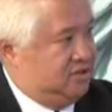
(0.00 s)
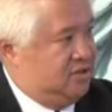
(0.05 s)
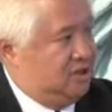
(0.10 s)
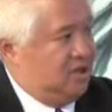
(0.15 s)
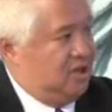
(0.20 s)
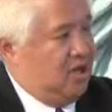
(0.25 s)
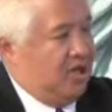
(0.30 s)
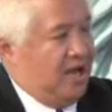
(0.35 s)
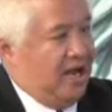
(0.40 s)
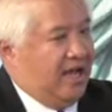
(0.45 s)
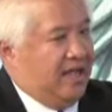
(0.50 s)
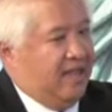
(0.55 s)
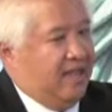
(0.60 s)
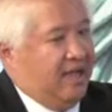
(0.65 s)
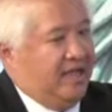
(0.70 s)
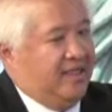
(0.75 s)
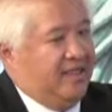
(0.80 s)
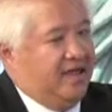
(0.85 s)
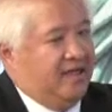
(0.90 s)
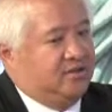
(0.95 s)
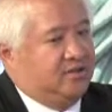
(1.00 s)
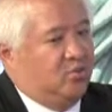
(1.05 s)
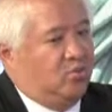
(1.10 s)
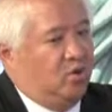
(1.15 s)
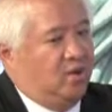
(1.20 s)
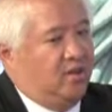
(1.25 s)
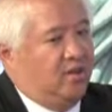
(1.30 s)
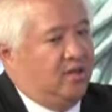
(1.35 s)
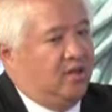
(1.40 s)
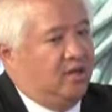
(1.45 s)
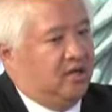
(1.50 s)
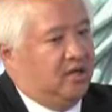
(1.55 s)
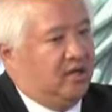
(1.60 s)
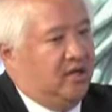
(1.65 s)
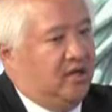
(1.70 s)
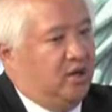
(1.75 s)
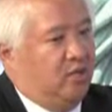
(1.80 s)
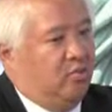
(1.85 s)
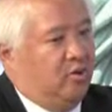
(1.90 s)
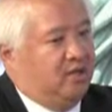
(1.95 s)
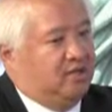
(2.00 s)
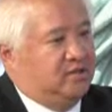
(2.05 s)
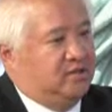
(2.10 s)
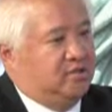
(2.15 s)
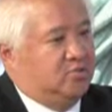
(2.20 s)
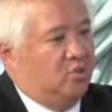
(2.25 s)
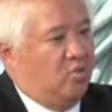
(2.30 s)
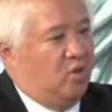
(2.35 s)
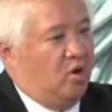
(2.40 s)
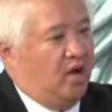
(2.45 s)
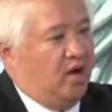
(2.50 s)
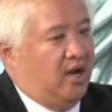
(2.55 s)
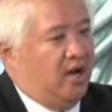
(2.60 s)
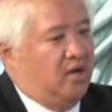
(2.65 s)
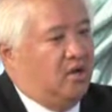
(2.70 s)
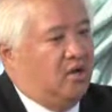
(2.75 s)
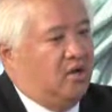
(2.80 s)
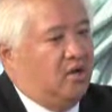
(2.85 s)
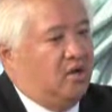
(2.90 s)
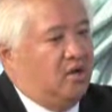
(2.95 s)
And that's one of the key reasons why